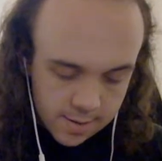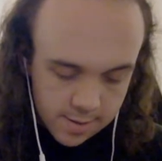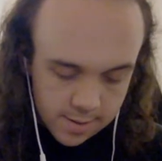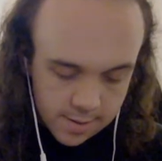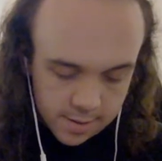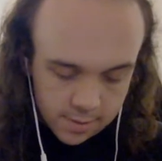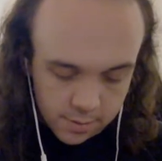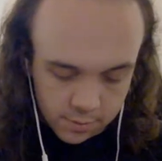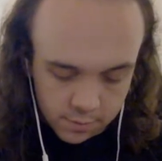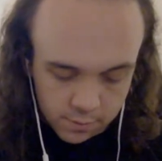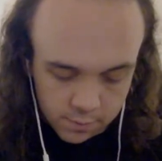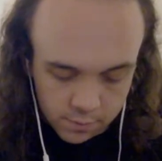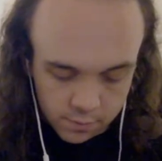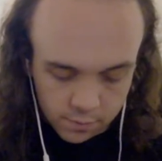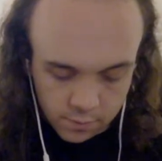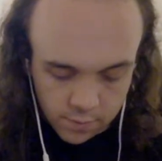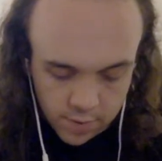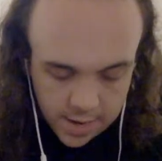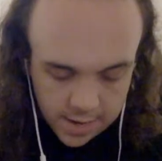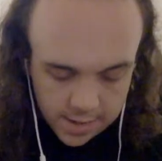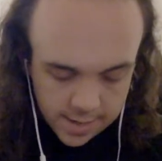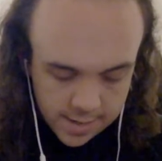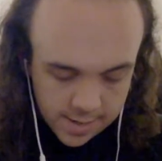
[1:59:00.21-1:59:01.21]
This
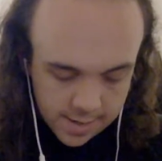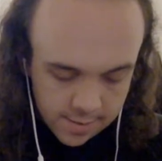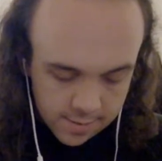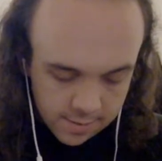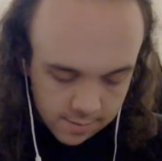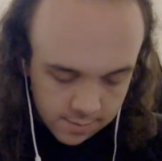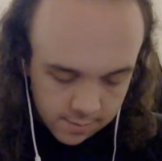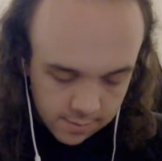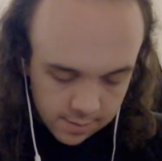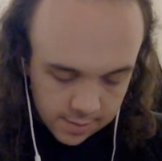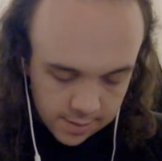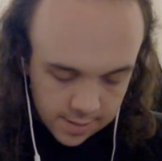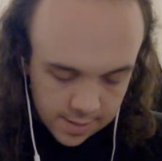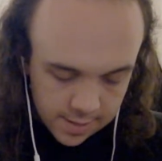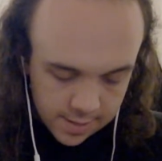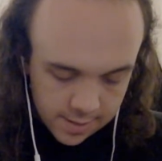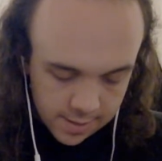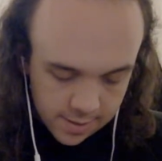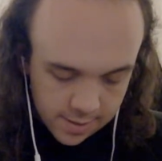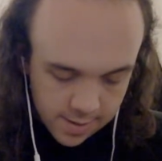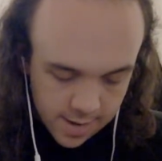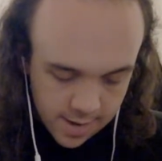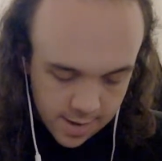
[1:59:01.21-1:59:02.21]
ragged
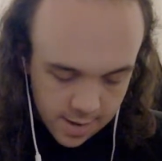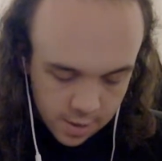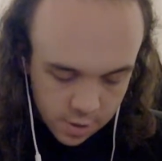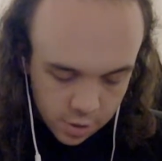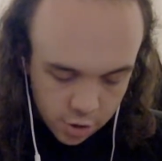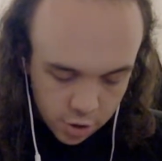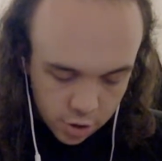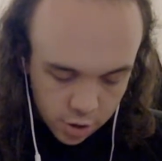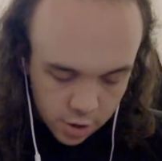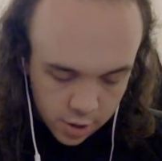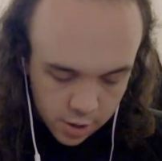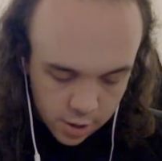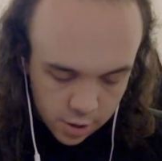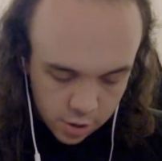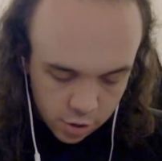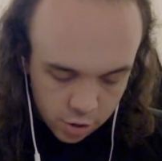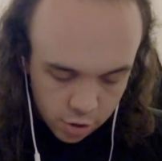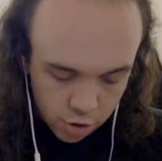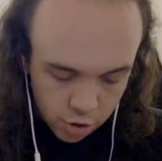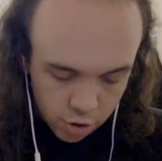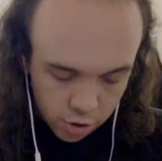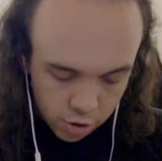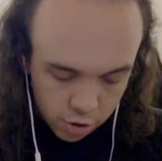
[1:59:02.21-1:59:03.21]
leather edge is
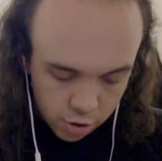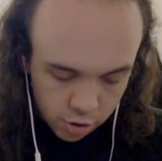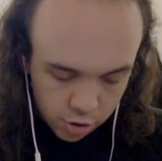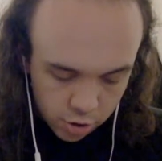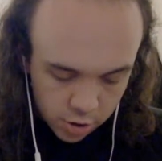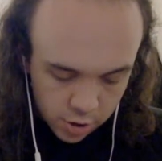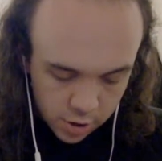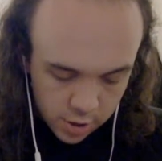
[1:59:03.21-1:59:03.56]
just